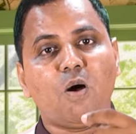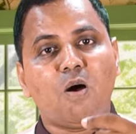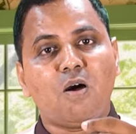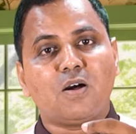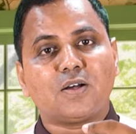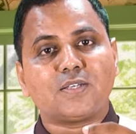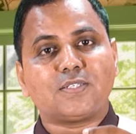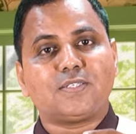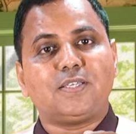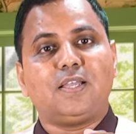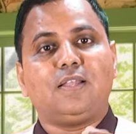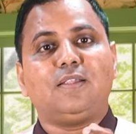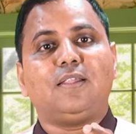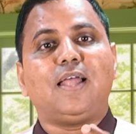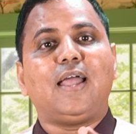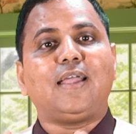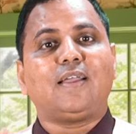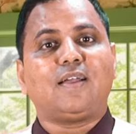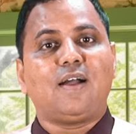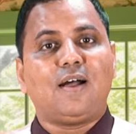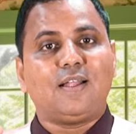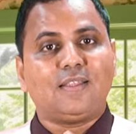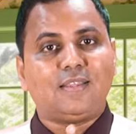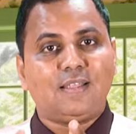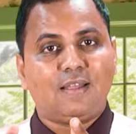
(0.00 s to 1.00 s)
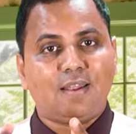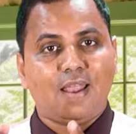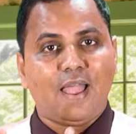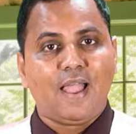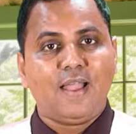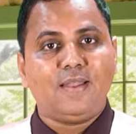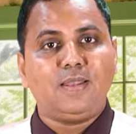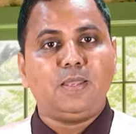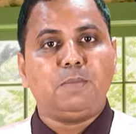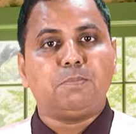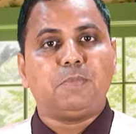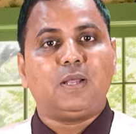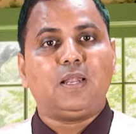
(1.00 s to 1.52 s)
ox and like other
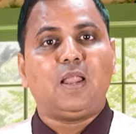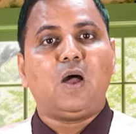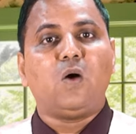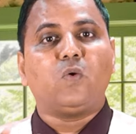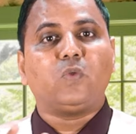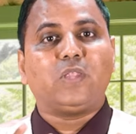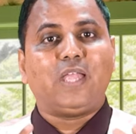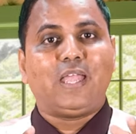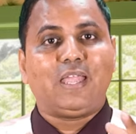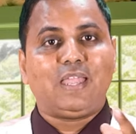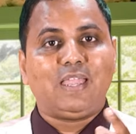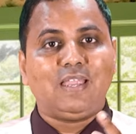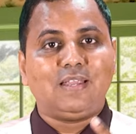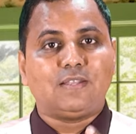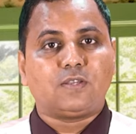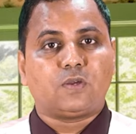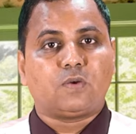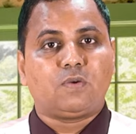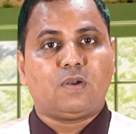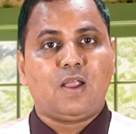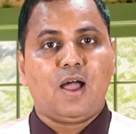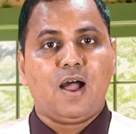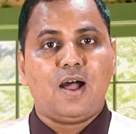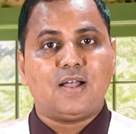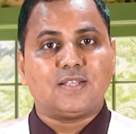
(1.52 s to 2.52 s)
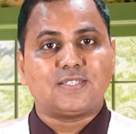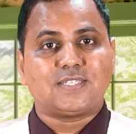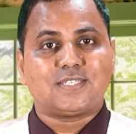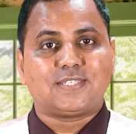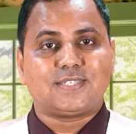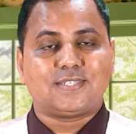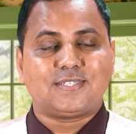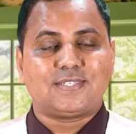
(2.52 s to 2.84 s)
animal. How they eat grass?